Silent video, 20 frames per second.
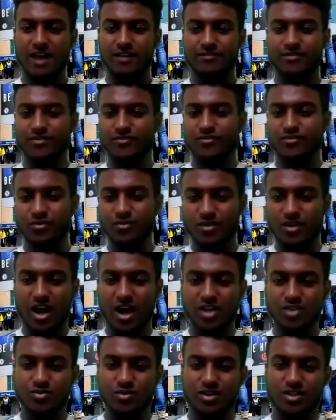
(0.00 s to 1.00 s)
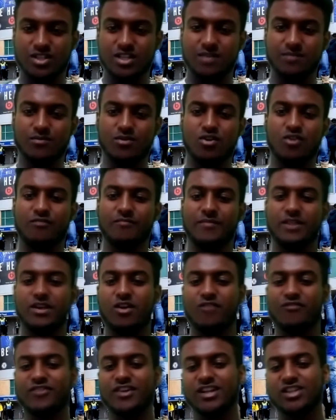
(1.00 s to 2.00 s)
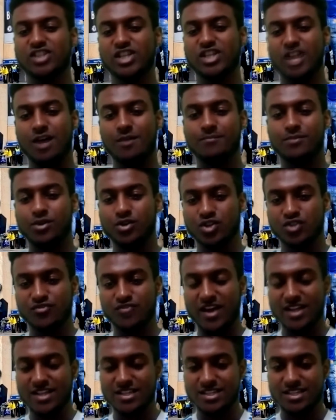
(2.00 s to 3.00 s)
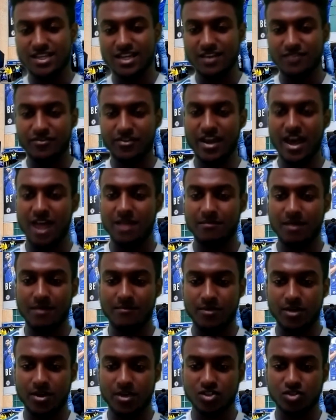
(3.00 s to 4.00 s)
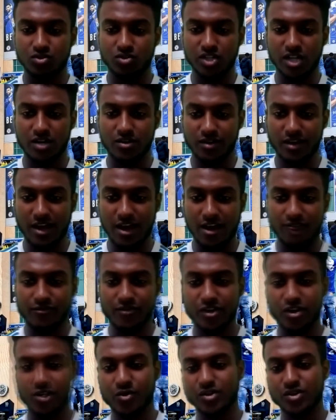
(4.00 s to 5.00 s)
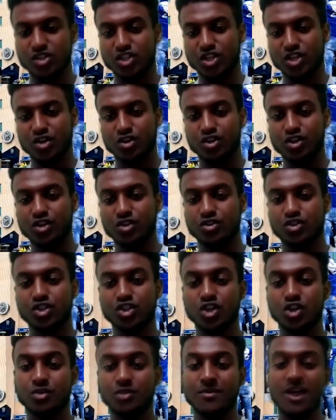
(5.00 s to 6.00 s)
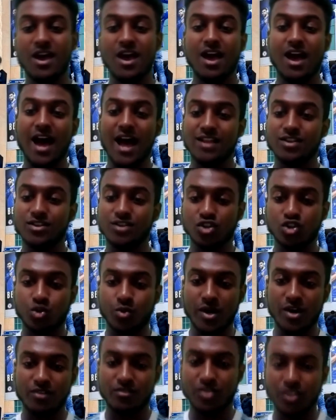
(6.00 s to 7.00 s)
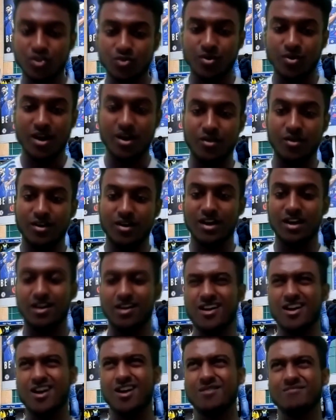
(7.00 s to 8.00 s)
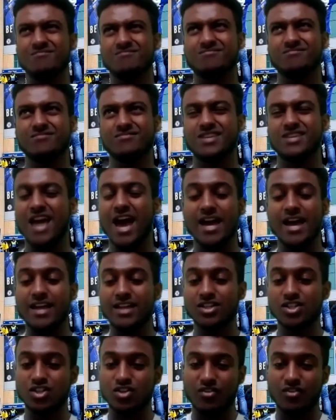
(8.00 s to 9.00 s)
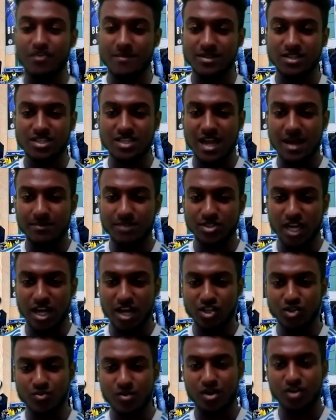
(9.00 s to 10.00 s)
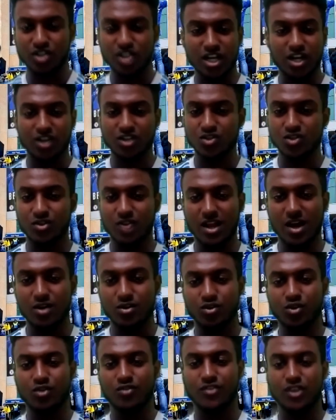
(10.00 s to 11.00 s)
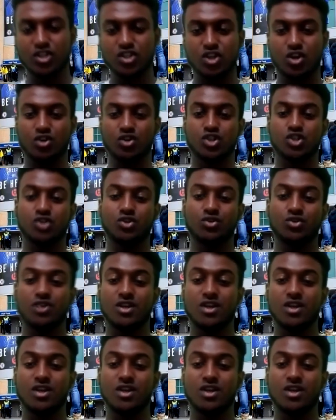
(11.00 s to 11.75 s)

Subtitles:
if you guys want to see more of me, don't forget to check out BluesFansTV and my personal channel, Carefree Lewis G, on YouTube and on Twitter as well. Yeah, Instagram and Snapchat as well. Check us all out on all of our socials.